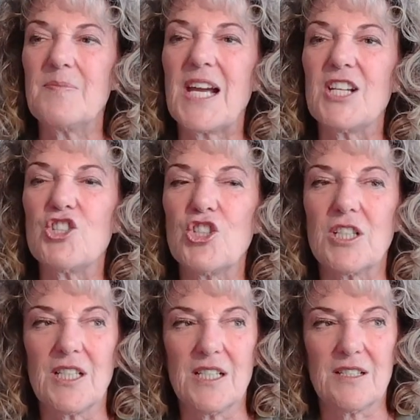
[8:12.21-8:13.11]
I
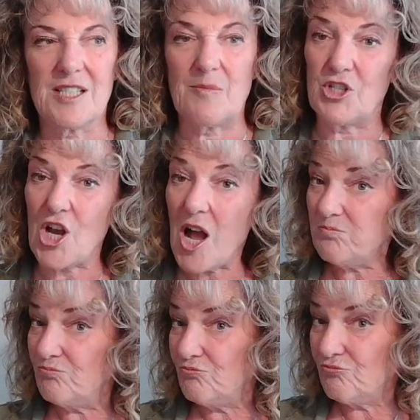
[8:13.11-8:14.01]
took a summer job
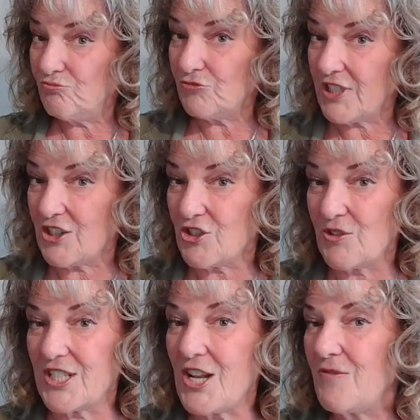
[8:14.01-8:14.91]

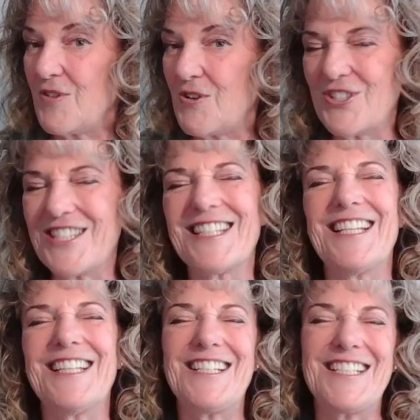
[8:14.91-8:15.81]
answering telephones
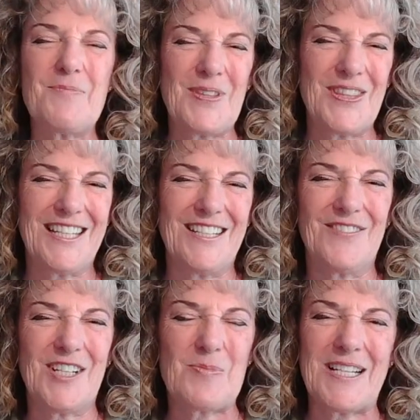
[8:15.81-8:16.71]
and that type of thing at
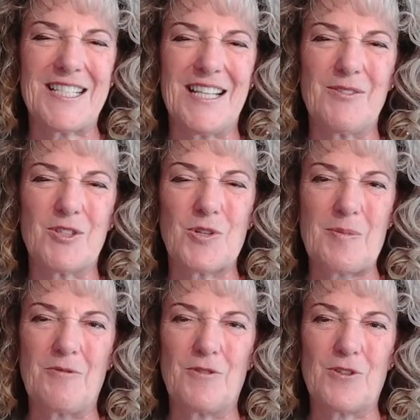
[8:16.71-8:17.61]
Vitamix, and that was
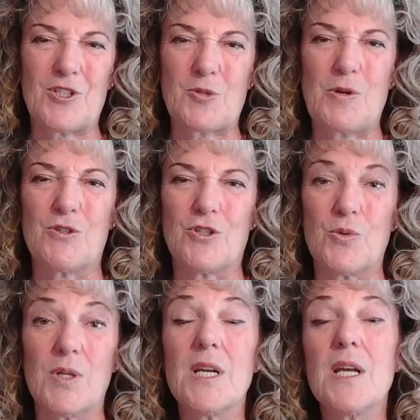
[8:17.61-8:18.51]
really my first exposure
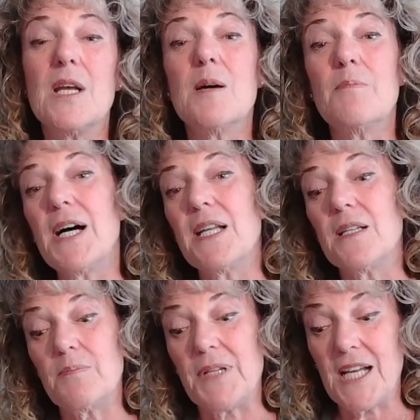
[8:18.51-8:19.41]
to it. But
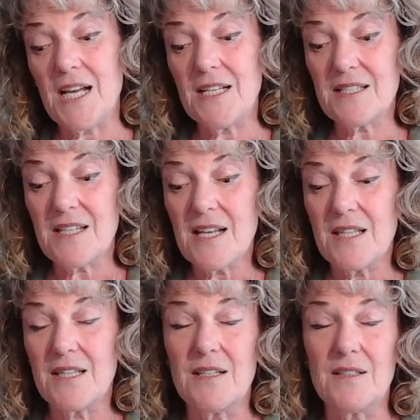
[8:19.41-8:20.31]
because
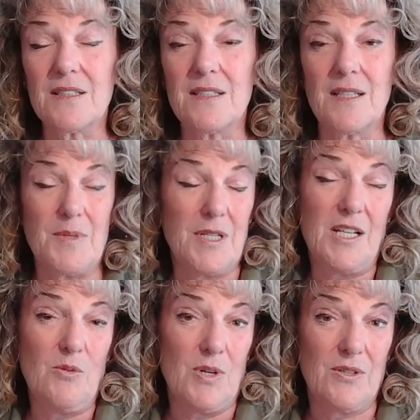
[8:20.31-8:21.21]

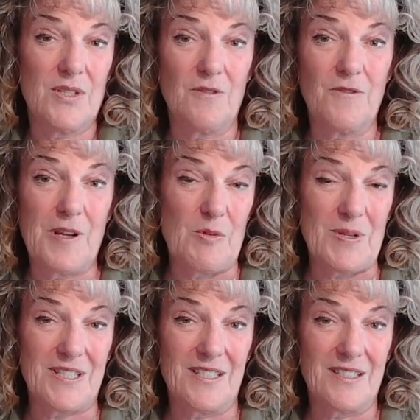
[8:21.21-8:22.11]
anyone who's in family
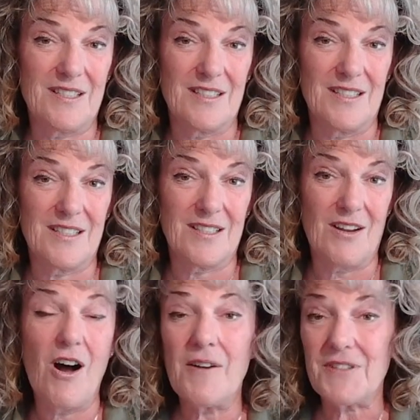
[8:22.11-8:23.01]
business
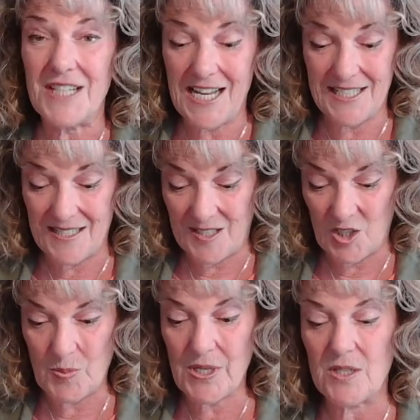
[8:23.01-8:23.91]
often has this
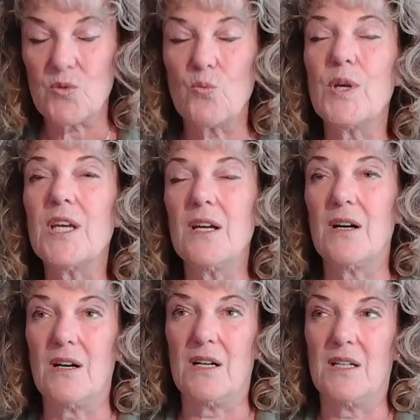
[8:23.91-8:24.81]
experience. We
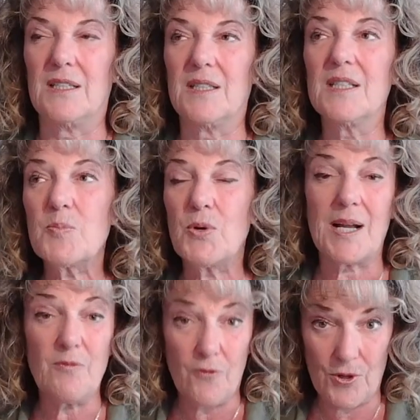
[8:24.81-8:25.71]
are, at this
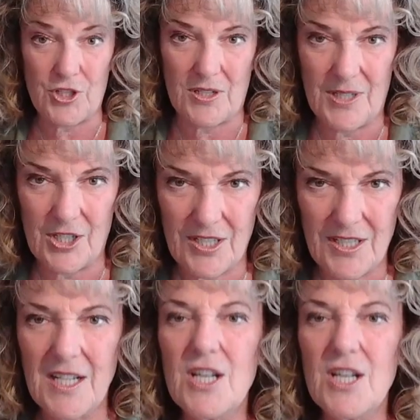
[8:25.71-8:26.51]
point, I'm fourth generation.